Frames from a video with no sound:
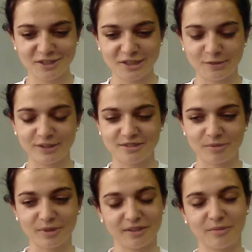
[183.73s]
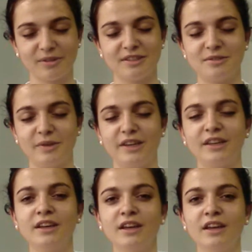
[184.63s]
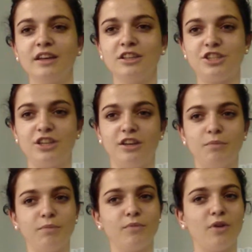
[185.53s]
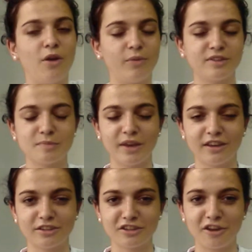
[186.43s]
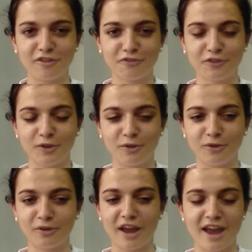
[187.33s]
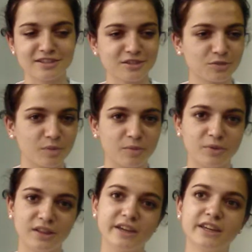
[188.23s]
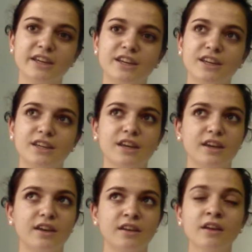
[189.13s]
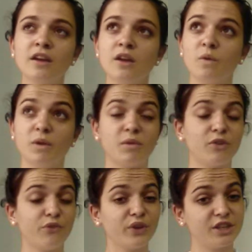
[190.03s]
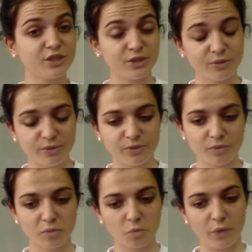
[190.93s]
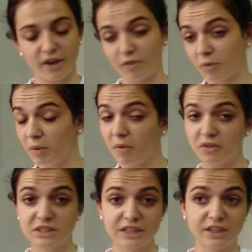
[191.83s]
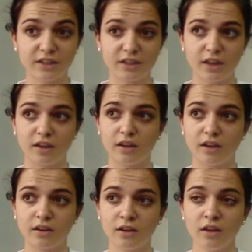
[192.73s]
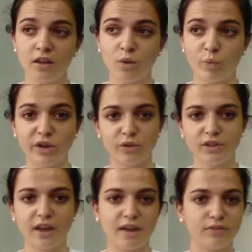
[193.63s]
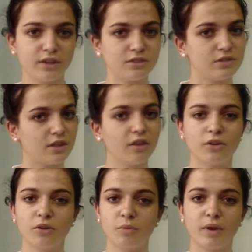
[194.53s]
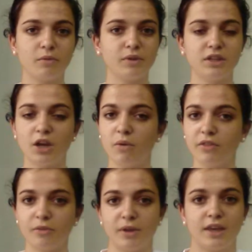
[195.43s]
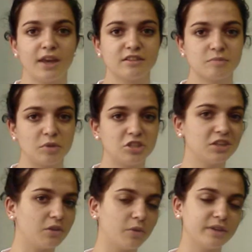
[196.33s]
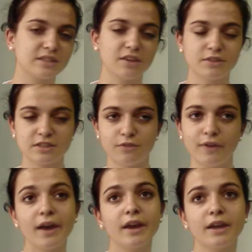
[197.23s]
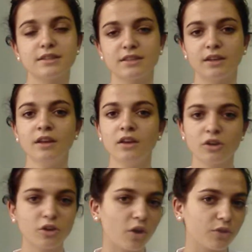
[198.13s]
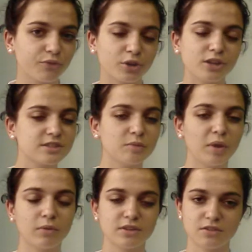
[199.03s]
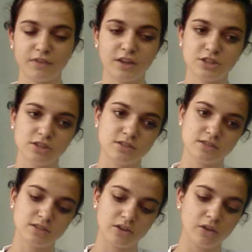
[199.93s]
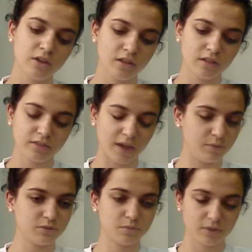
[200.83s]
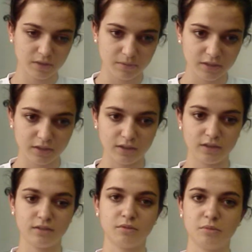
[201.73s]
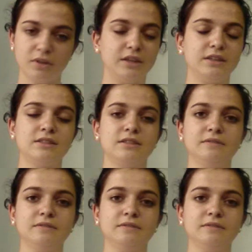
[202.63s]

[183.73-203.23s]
She was really, really sweet. She'd always make a ton of food, ask us what we like, and we were free to do whatever we wanted, and we'd only have like to tell her where we'd go on the weekends, but she'd always give us advice and call for us to make reservations, so that was really, really, really nice.